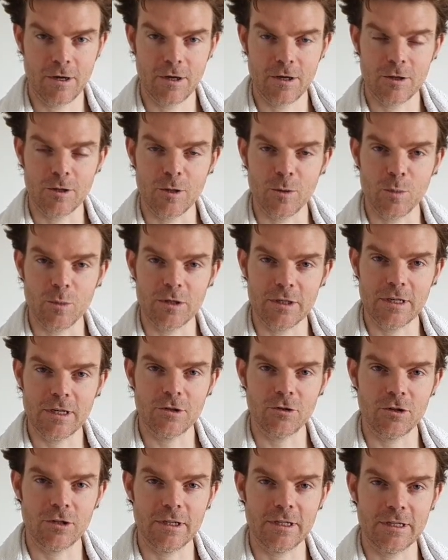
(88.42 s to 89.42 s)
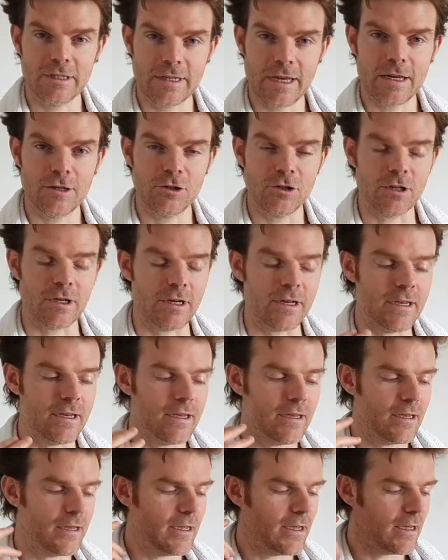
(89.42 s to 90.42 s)
The position essentially
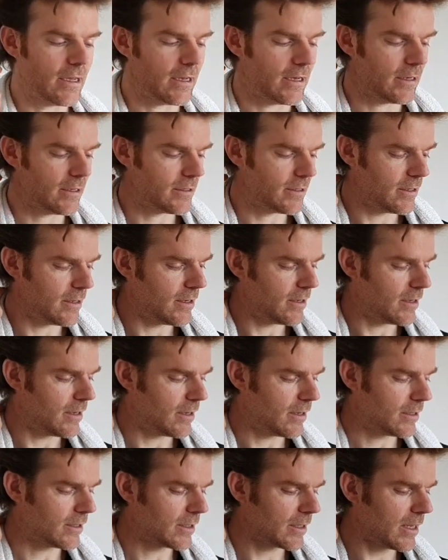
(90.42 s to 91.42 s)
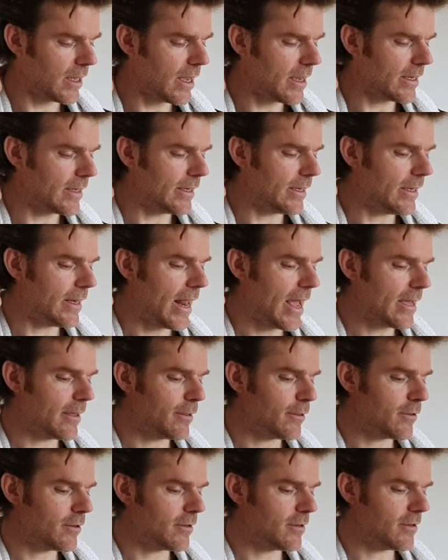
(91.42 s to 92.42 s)
is a slightly
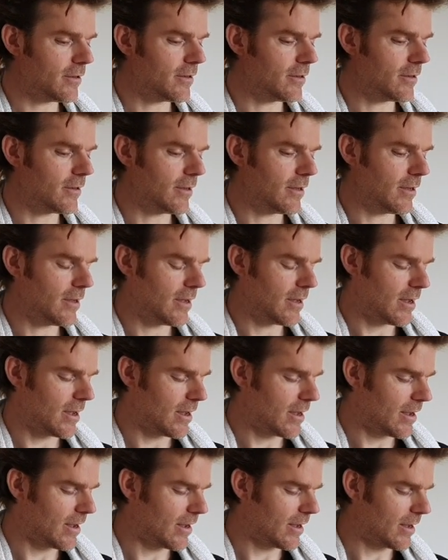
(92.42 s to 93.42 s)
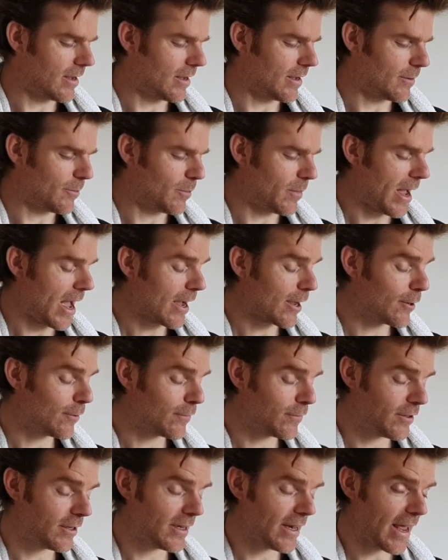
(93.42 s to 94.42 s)
lengthened back of
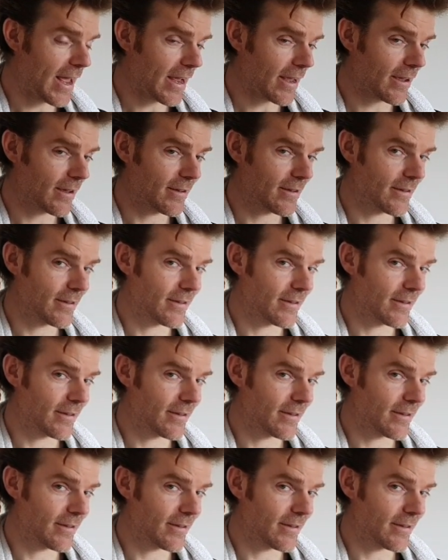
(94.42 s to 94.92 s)
the neck